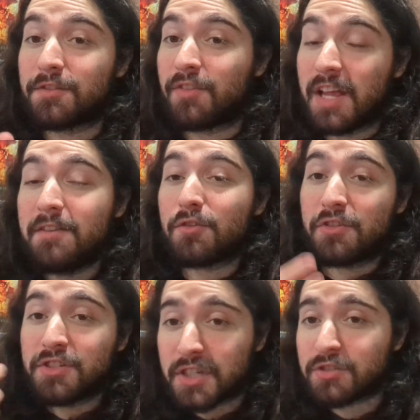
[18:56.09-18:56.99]
flavor,
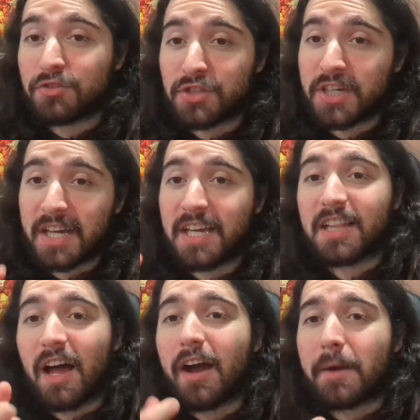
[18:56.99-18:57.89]
the citrusy key
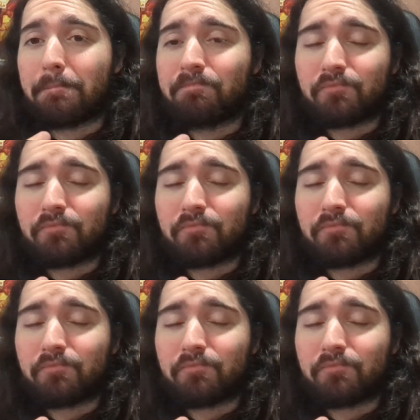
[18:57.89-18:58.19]
lime